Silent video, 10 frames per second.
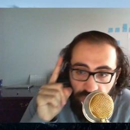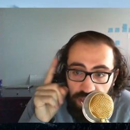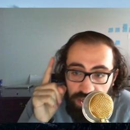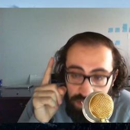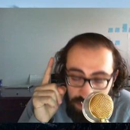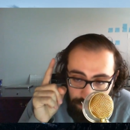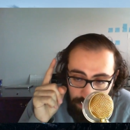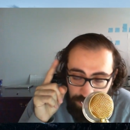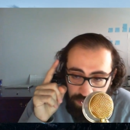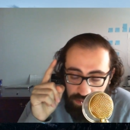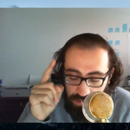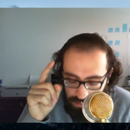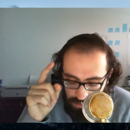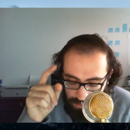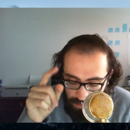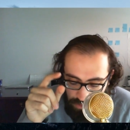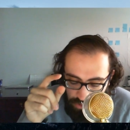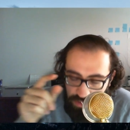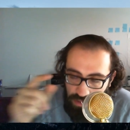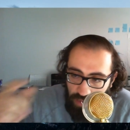energy purposes. You
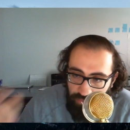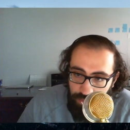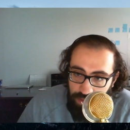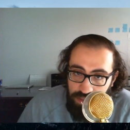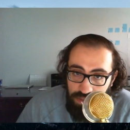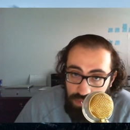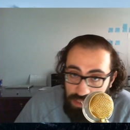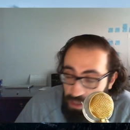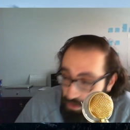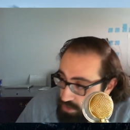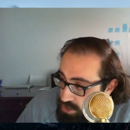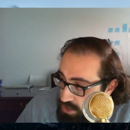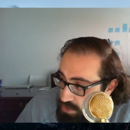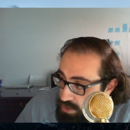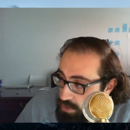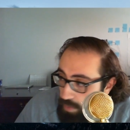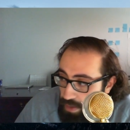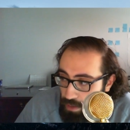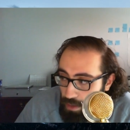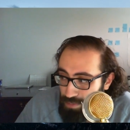drink coffee because you need energy. You need to
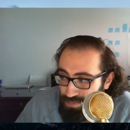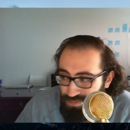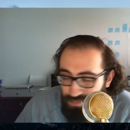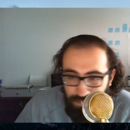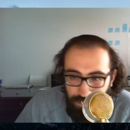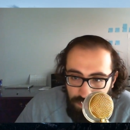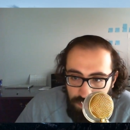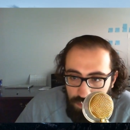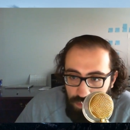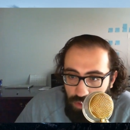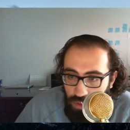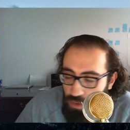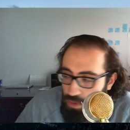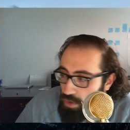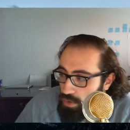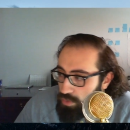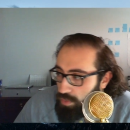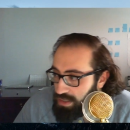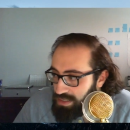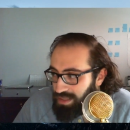wake up. You
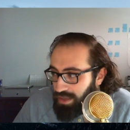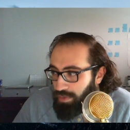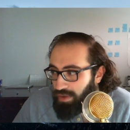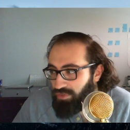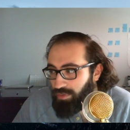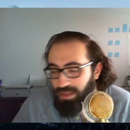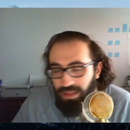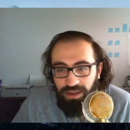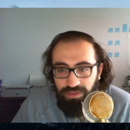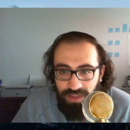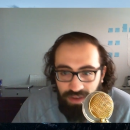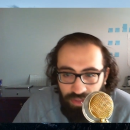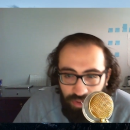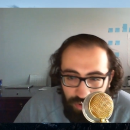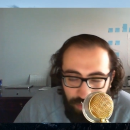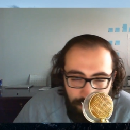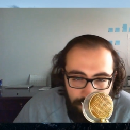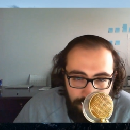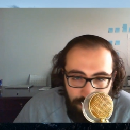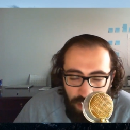want to stay away from a lot of the other
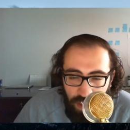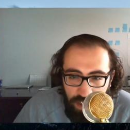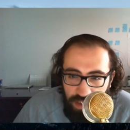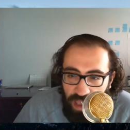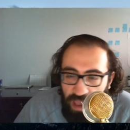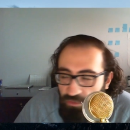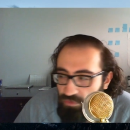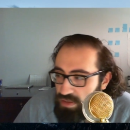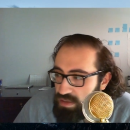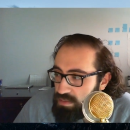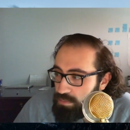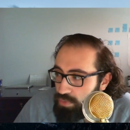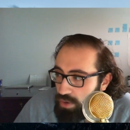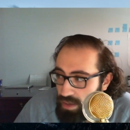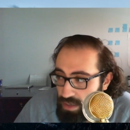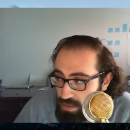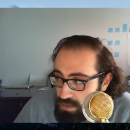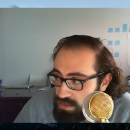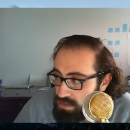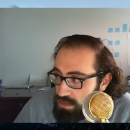caffeine
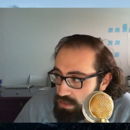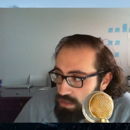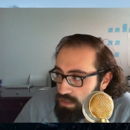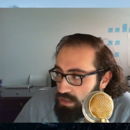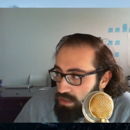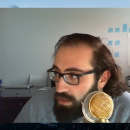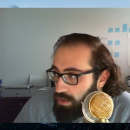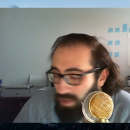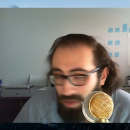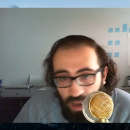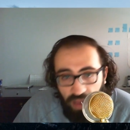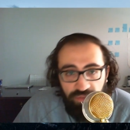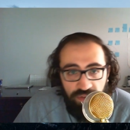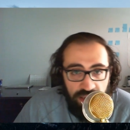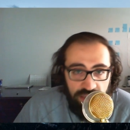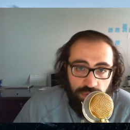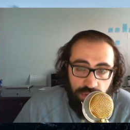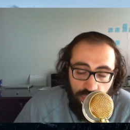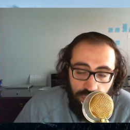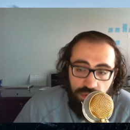products. You know, coffee, as we're
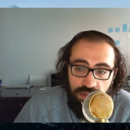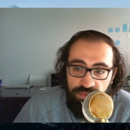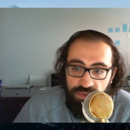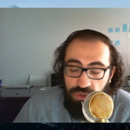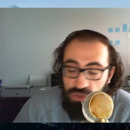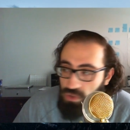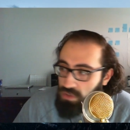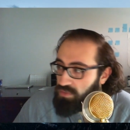told, gives a good source of